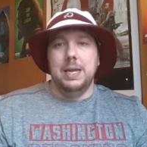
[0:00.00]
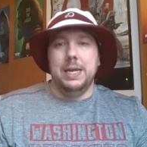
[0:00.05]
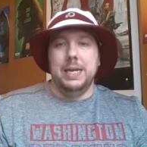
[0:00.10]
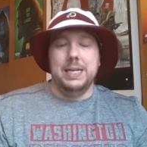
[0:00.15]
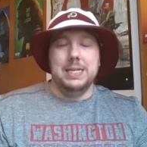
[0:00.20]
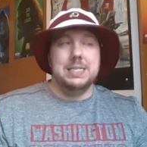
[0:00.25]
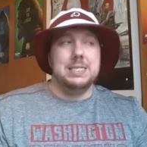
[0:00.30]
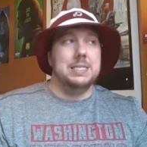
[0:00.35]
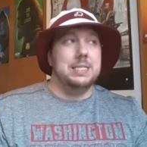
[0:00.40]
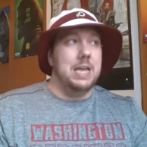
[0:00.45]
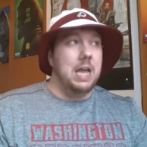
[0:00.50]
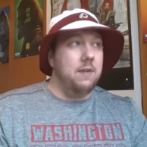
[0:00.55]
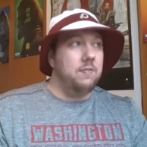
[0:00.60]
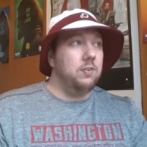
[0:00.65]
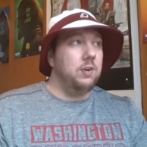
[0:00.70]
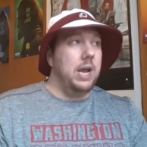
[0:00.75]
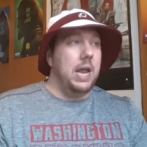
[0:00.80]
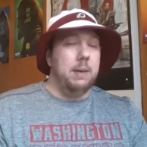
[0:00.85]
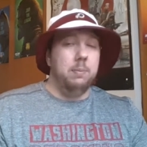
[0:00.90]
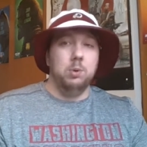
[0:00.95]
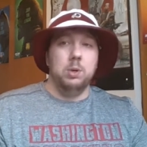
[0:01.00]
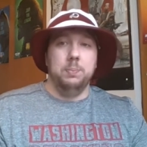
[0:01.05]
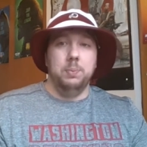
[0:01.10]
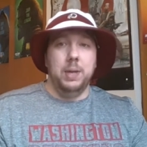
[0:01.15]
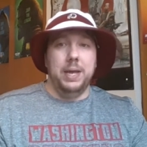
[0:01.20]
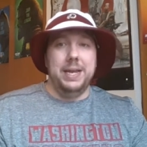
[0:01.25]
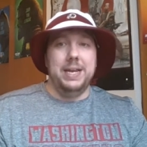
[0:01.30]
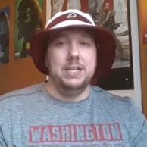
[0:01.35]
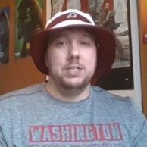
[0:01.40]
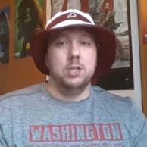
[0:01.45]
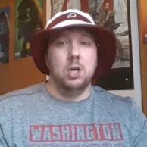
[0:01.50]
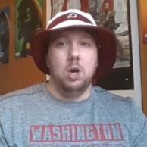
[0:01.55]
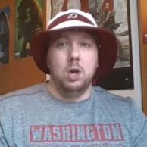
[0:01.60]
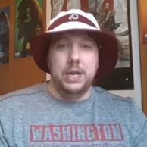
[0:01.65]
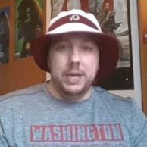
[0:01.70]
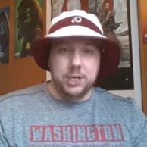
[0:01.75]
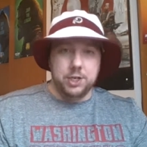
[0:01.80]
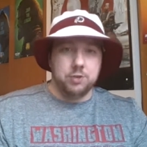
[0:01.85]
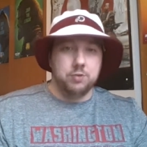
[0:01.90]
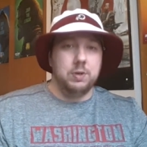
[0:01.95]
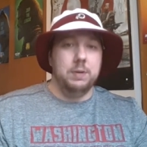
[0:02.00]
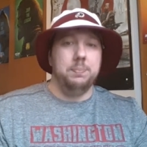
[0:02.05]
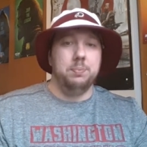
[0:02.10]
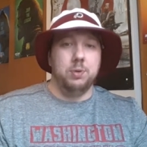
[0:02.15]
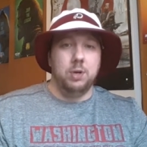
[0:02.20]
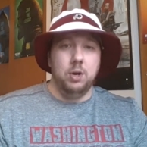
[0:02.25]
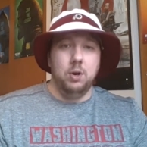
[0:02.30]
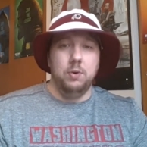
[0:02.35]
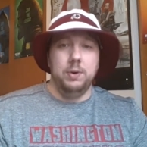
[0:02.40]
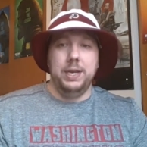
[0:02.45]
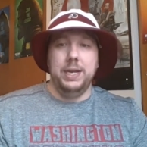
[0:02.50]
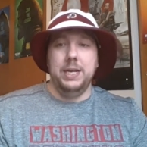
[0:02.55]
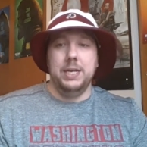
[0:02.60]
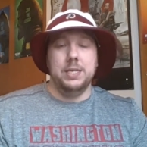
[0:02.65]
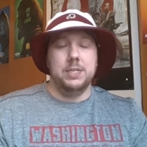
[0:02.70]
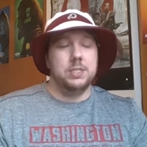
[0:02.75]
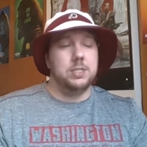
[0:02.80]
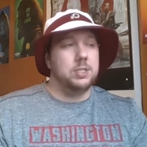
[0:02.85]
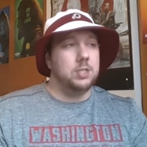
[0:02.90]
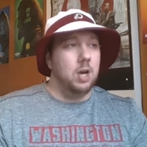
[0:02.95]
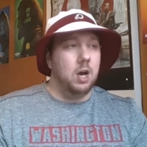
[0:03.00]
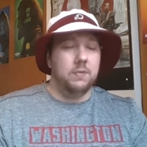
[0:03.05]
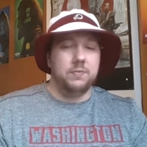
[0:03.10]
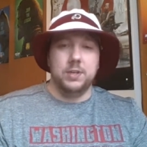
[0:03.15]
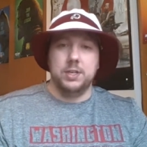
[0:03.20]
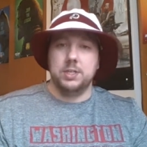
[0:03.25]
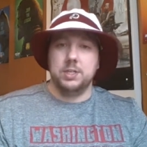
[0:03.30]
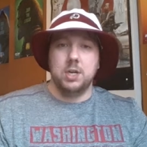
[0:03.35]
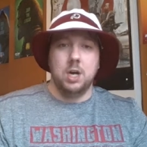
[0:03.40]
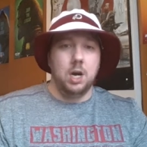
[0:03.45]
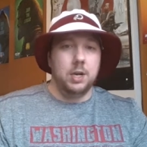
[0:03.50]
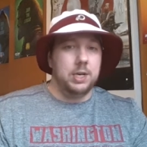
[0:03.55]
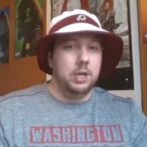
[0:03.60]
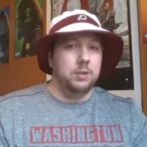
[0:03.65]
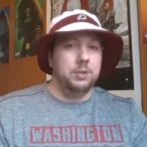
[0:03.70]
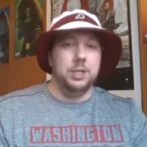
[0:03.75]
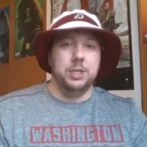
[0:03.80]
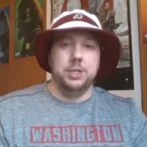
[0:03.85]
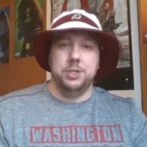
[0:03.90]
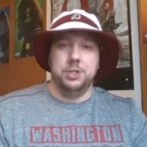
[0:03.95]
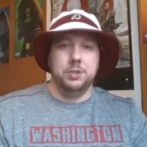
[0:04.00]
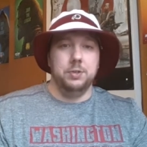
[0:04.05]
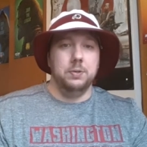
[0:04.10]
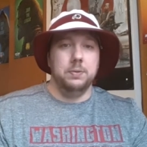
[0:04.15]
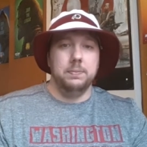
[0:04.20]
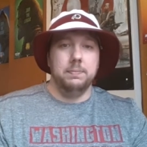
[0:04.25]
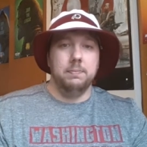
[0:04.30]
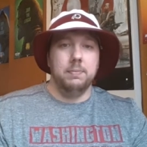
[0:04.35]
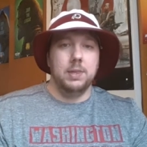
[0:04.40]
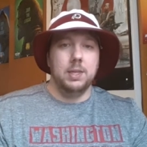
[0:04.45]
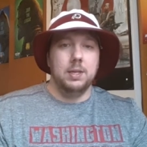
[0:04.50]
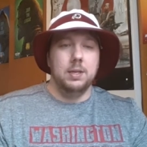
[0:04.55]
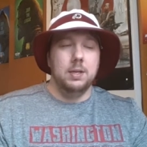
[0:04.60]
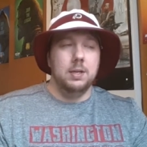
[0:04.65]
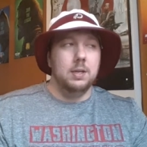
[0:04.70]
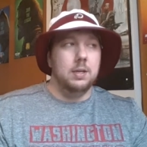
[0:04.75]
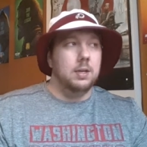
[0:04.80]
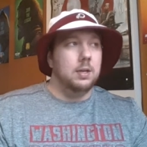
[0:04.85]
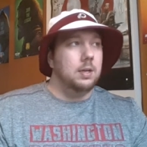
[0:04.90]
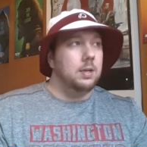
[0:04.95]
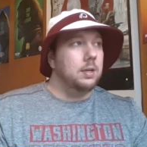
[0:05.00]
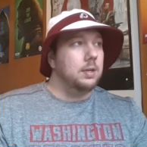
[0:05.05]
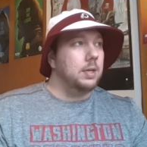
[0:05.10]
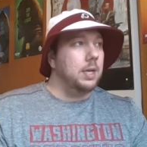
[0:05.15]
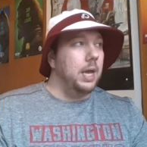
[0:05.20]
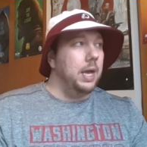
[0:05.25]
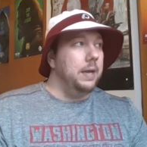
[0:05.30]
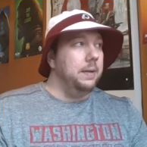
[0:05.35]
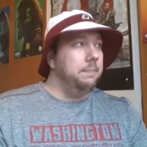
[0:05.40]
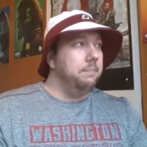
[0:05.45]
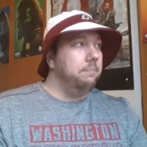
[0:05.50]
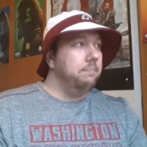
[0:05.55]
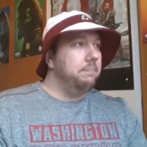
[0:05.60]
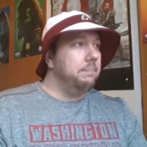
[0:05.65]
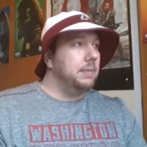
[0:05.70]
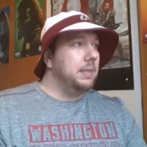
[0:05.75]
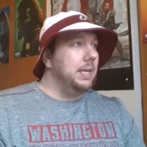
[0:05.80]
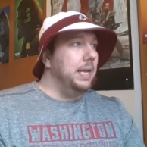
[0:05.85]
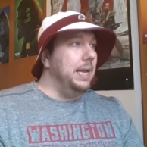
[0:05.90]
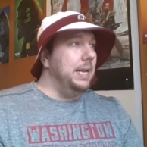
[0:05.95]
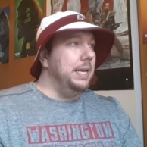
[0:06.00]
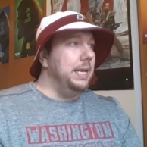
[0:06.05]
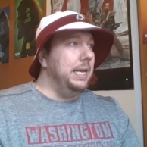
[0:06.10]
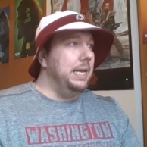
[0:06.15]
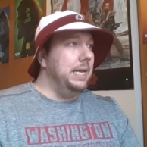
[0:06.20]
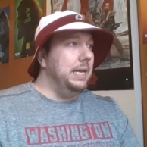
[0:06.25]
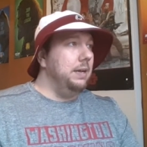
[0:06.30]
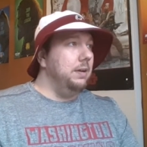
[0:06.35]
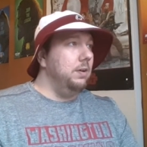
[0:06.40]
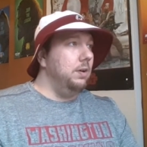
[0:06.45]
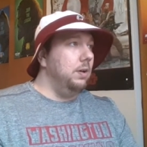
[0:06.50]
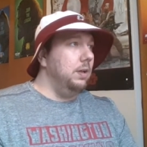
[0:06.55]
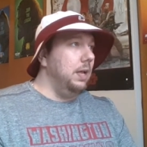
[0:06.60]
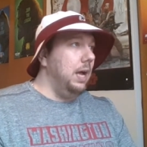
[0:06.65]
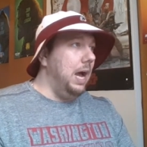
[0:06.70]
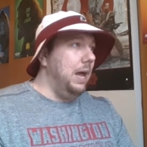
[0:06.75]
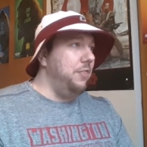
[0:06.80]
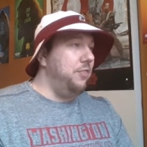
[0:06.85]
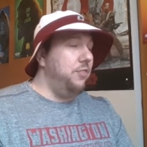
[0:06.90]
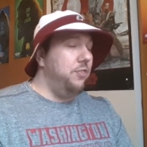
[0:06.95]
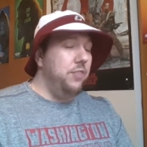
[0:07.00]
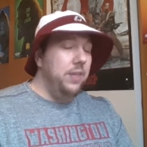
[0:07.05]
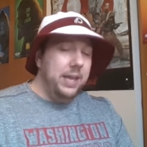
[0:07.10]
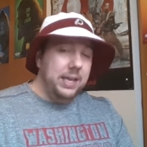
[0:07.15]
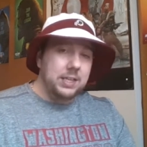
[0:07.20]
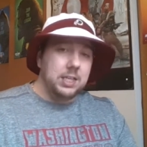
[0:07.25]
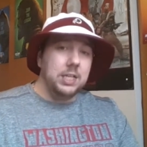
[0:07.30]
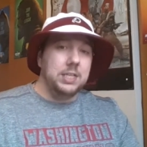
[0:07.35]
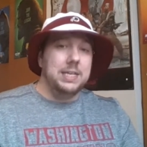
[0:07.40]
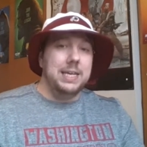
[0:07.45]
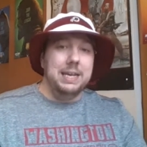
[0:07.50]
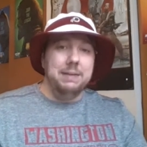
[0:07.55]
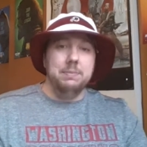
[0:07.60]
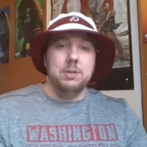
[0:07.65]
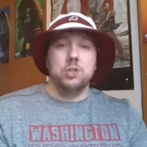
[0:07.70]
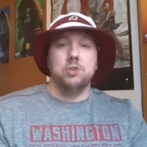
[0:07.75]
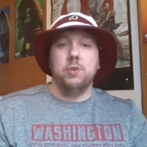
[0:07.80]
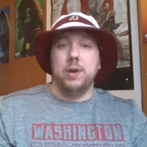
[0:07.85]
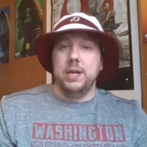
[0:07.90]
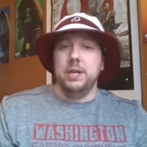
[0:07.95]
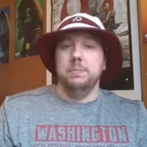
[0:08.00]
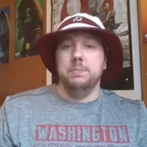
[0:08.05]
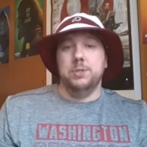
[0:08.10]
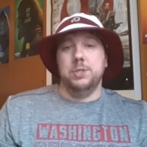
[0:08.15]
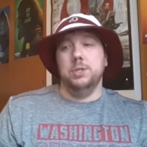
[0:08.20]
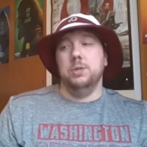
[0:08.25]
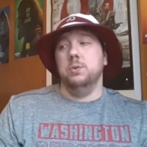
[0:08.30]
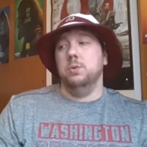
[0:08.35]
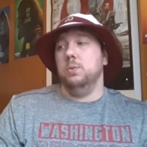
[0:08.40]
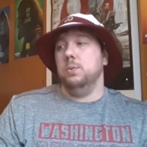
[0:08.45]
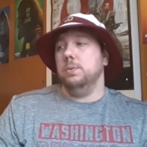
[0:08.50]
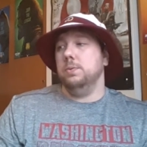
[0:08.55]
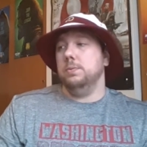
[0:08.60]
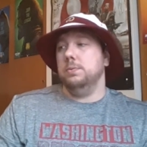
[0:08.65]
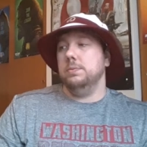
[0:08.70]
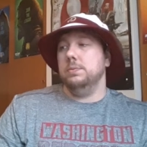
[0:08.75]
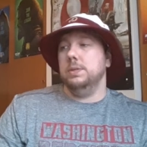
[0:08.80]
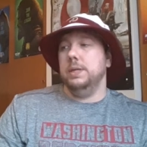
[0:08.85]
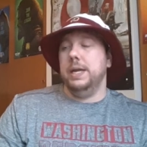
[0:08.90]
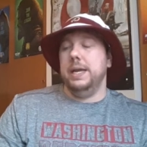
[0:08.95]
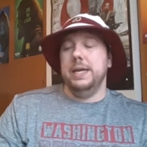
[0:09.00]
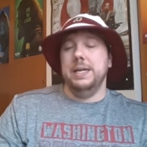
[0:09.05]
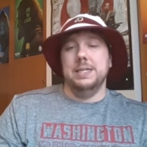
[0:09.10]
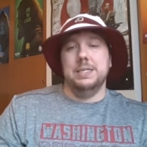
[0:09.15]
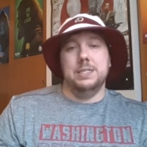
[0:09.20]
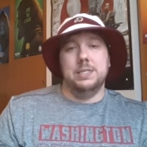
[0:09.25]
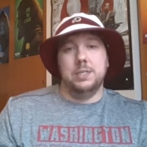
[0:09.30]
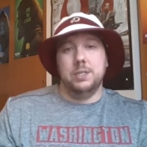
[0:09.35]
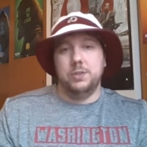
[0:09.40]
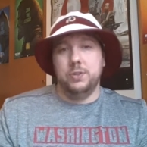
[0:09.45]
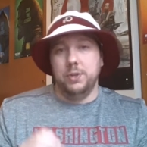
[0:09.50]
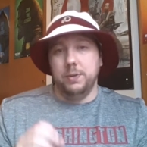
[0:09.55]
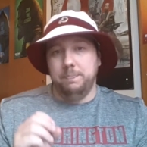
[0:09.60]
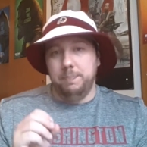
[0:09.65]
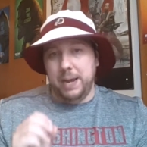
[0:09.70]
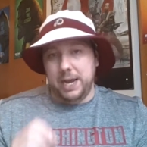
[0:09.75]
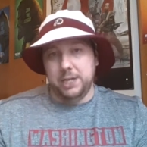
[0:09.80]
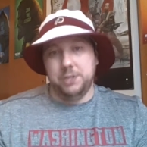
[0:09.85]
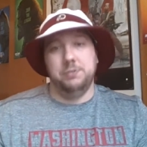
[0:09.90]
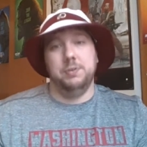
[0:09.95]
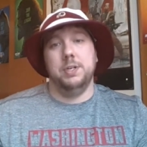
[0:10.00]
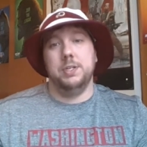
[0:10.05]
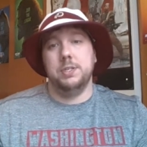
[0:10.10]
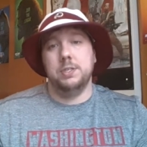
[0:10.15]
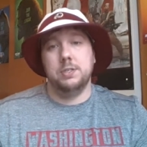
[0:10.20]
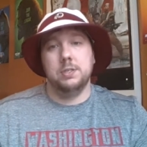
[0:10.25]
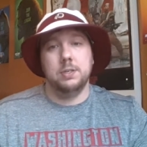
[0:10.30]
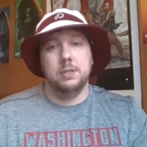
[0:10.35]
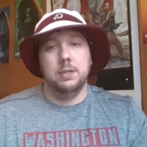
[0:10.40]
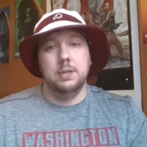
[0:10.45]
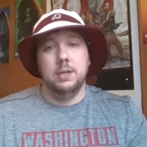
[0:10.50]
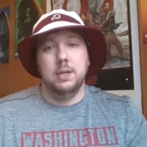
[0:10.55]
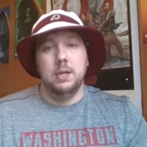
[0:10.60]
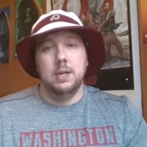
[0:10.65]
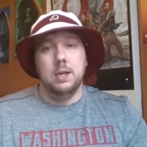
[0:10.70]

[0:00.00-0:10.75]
He is never able to play. He's injury prone. He is soft as cottonelle tissue. Okay? And I think the team to trade him to is the Patriots.